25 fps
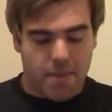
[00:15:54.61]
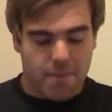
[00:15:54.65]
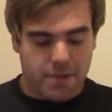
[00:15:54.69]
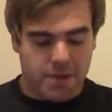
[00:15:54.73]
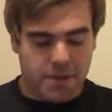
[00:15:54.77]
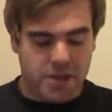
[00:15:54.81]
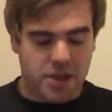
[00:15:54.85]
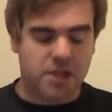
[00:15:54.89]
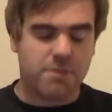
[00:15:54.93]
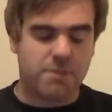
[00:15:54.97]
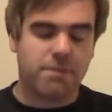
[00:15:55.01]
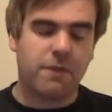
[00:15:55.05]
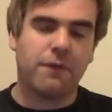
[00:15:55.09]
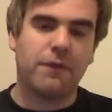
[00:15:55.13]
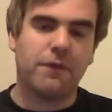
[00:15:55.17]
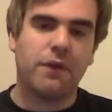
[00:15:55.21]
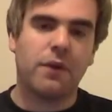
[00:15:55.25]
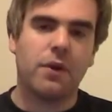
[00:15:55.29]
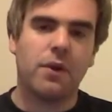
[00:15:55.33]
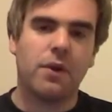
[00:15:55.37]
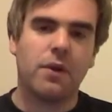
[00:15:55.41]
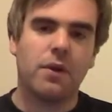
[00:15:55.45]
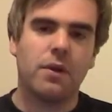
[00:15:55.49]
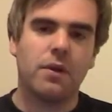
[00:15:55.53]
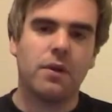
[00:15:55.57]
But just
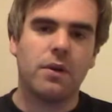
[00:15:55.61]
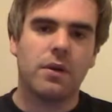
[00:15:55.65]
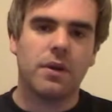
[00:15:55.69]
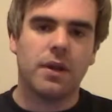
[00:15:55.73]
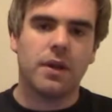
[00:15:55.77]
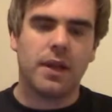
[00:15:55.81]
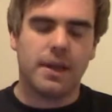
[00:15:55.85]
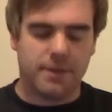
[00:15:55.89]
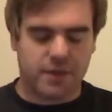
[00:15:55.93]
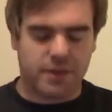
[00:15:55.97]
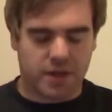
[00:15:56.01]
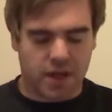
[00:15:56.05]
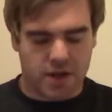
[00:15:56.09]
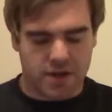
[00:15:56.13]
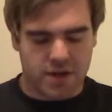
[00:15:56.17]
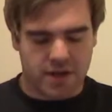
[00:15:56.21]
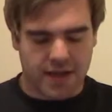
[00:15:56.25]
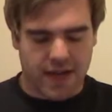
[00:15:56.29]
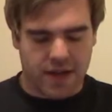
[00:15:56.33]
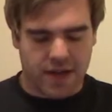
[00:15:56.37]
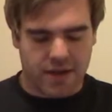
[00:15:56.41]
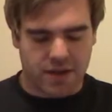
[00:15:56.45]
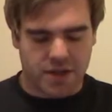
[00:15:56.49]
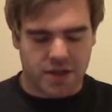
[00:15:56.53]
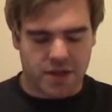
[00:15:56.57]
before he was
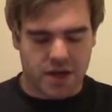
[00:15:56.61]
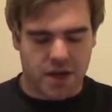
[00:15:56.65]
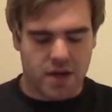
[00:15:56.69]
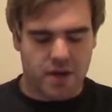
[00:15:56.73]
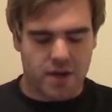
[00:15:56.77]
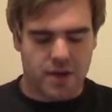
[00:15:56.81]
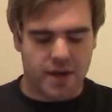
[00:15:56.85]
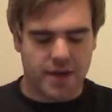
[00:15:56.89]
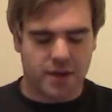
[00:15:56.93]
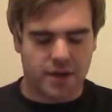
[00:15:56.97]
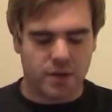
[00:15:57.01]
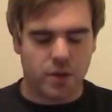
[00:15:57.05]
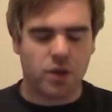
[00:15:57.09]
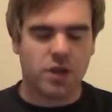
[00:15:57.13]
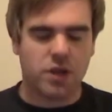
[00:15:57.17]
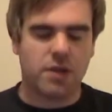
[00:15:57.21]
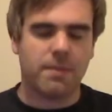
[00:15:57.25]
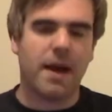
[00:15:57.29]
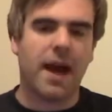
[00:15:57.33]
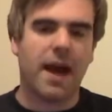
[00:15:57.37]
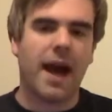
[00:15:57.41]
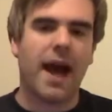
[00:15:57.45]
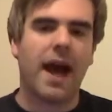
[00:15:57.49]
closing out the show, he talked about